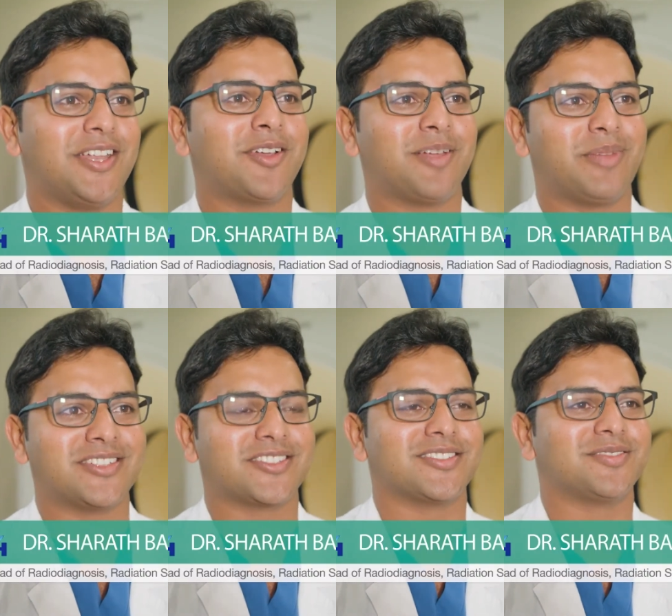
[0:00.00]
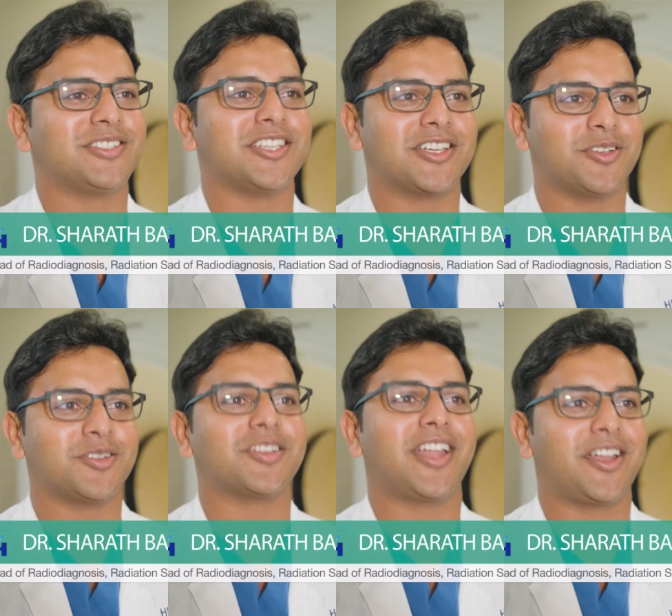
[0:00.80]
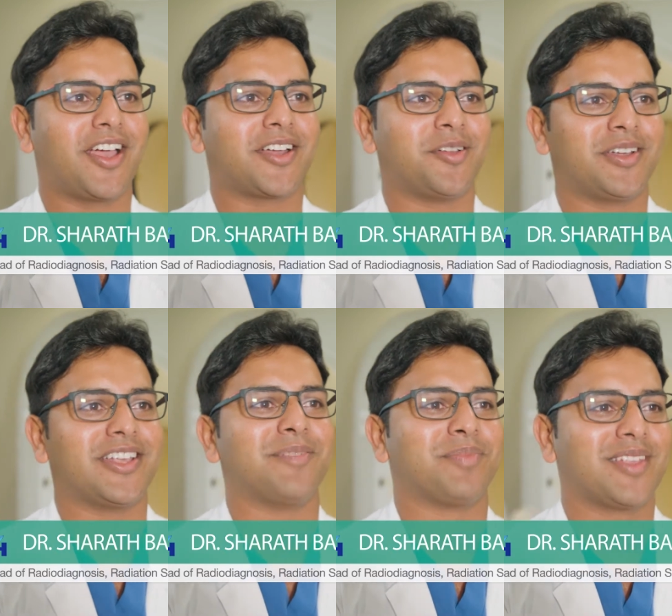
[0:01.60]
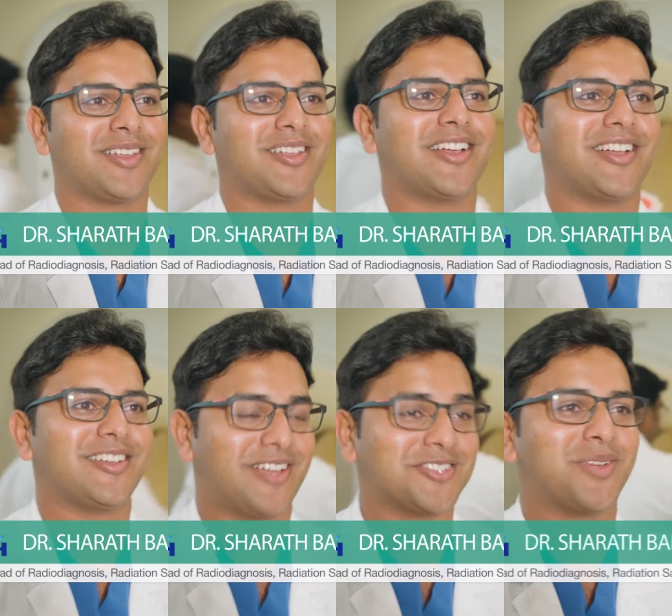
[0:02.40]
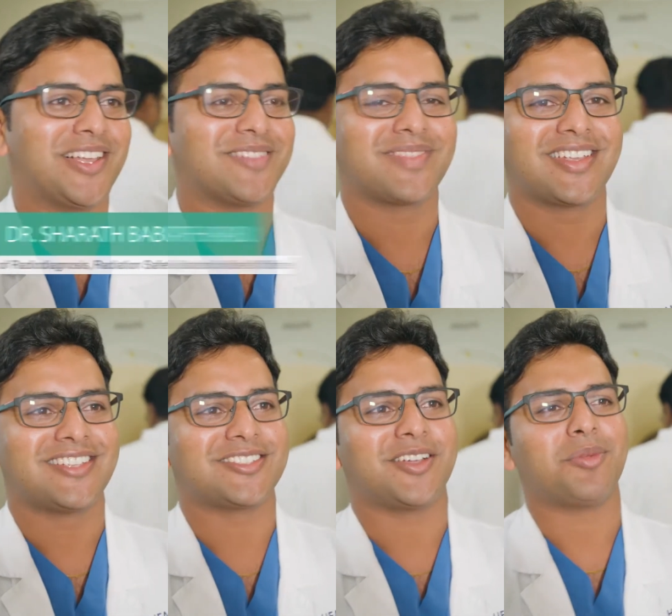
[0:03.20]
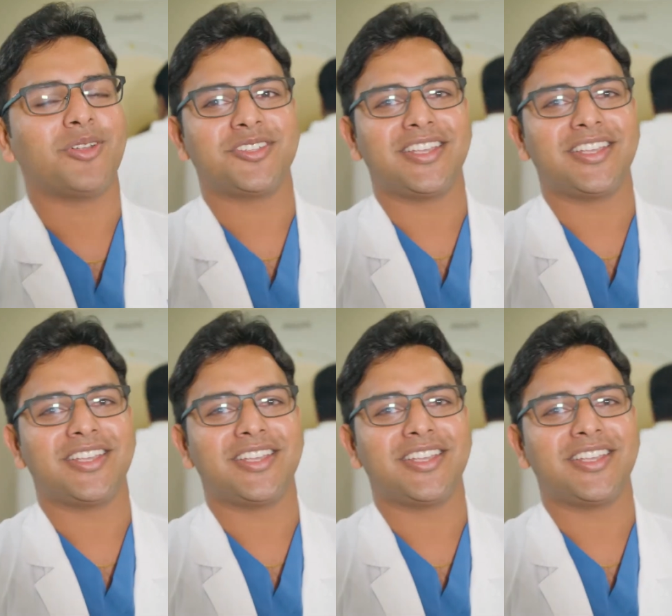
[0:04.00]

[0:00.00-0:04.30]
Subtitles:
and nuclear medicine, which include radioactivity as well. So I'm also